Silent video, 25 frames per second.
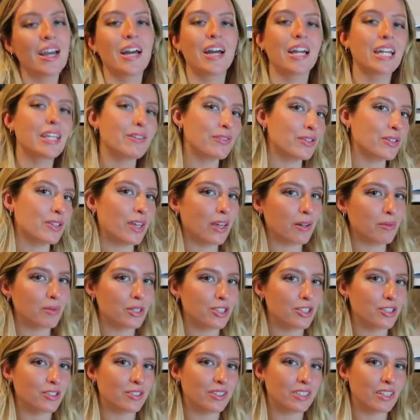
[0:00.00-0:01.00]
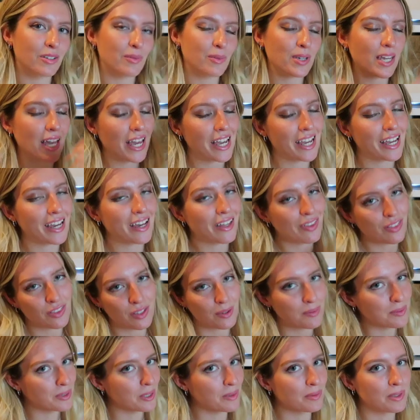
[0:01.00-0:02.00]
And if you did, be sure to give me a
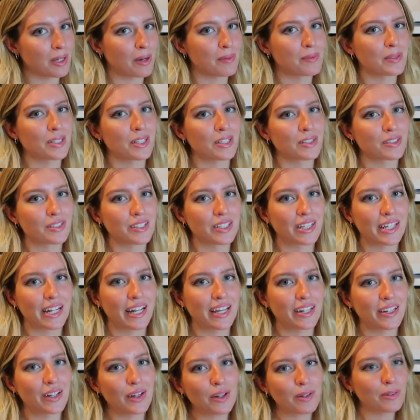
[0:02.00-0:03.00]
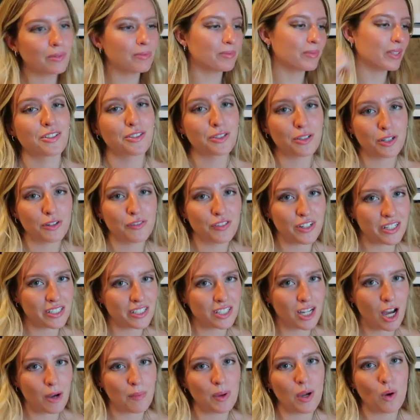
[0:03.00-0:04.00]
thumbs up down below so that I know. Also, don't forget
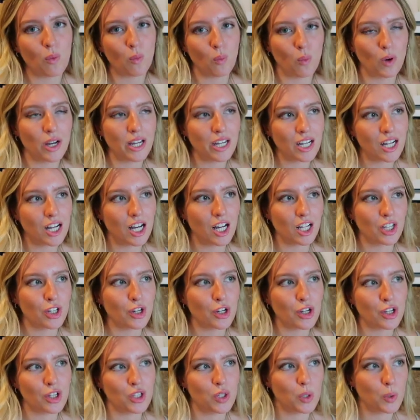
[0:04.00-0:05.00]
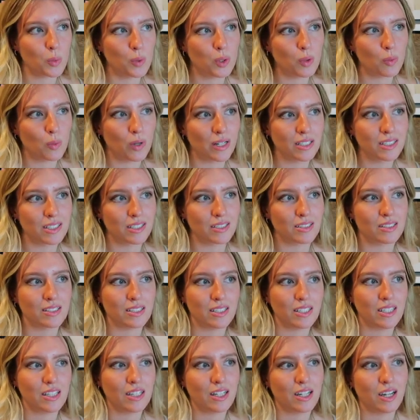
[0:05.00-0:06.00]
to comment what color you would want to
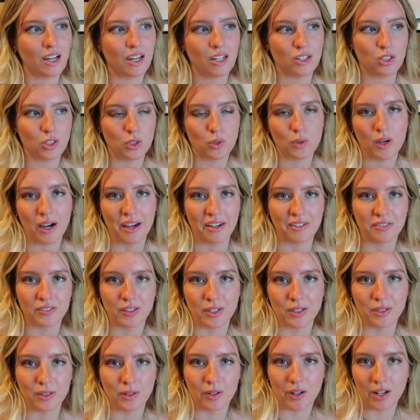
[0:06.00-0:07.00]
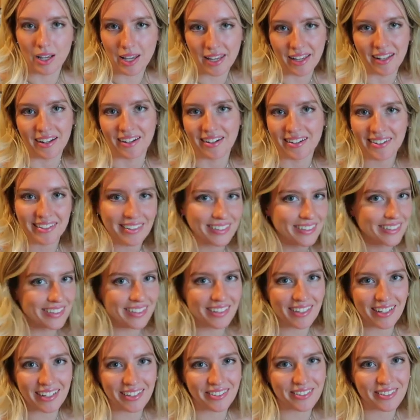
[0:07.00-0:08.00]
see a new iPhone in.
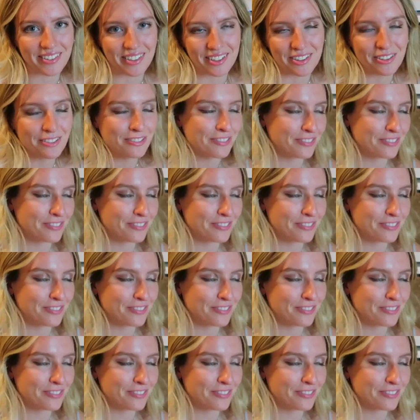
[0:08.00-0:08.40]
I don't know,